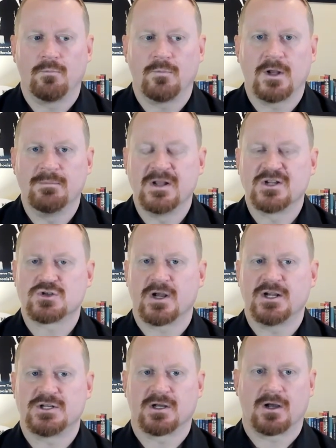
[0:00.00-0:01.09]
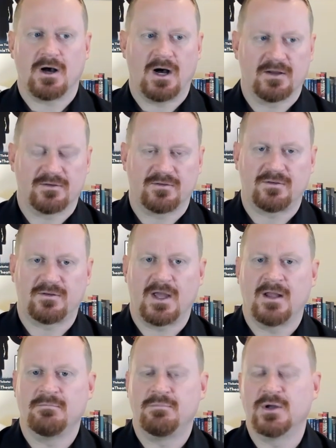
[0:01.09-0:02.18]
administration costs
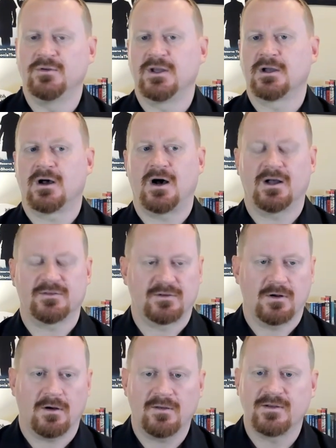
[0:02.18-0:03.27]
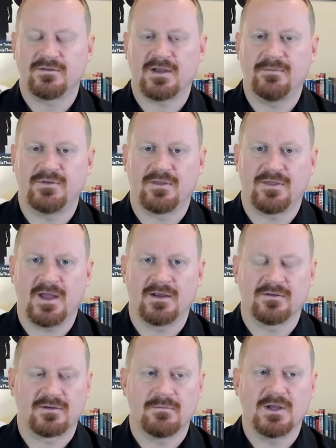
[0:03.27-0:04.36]
and building costs and all these types of
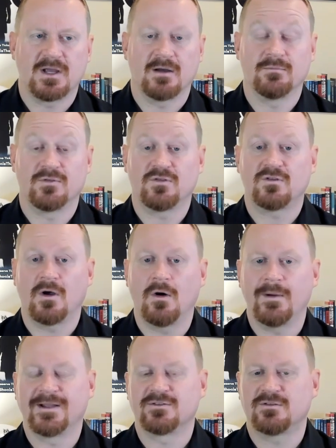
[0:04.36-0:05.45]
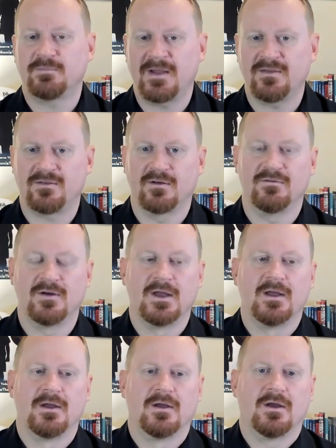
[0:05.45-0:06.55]
things can become so expensive.
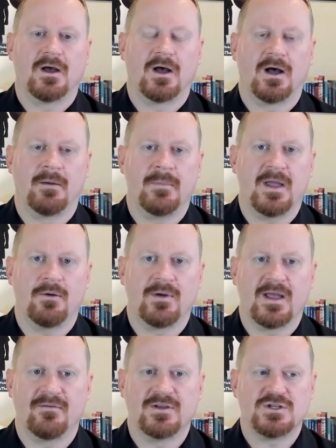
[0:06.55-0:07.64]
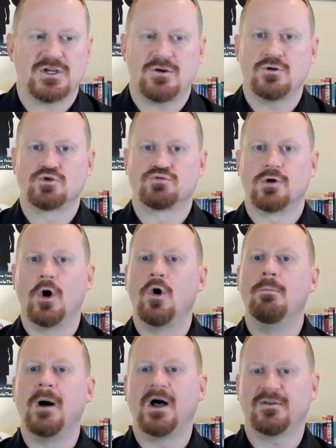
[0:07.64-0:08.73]
And we have these huge,
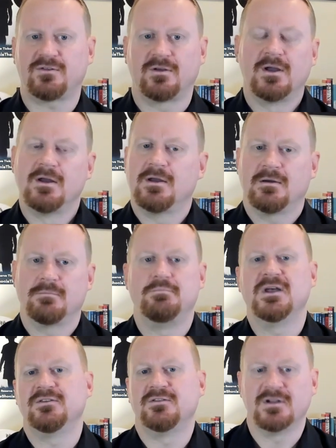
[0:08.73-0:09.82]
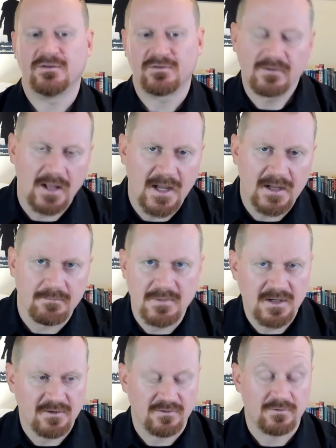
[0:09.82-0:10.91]
robust, business-like
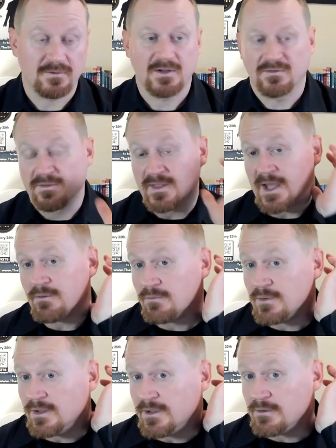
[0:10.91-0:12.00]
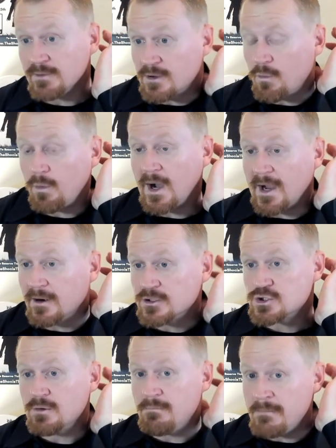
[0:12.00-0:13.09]
ministries that really require
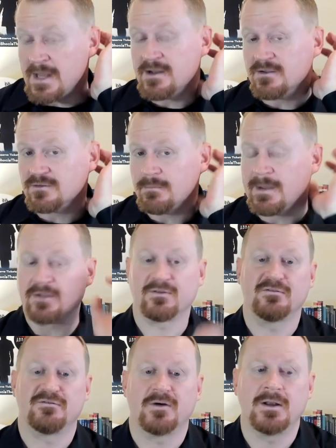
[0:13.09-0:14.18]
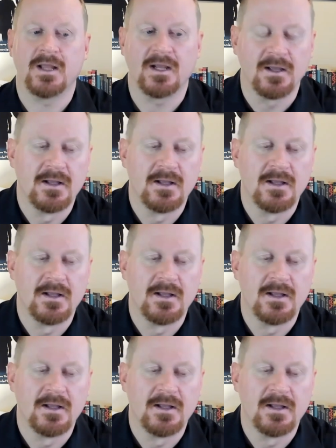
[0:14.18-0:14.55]
tremendous amounts of funding.